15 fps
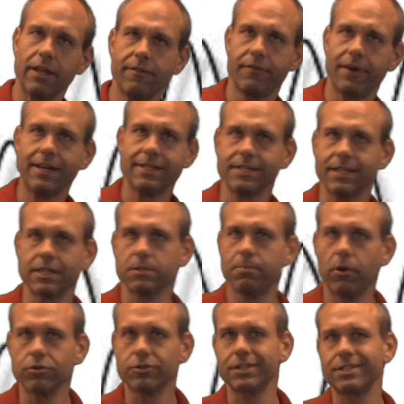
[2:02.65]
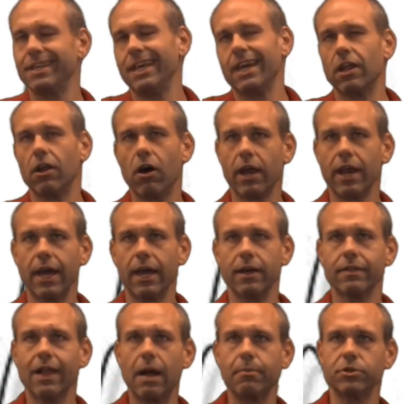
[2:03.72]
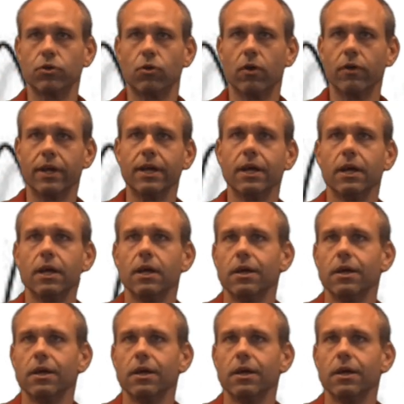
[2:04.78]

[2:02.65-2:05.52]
faces as opposed to seeing it on a laboratory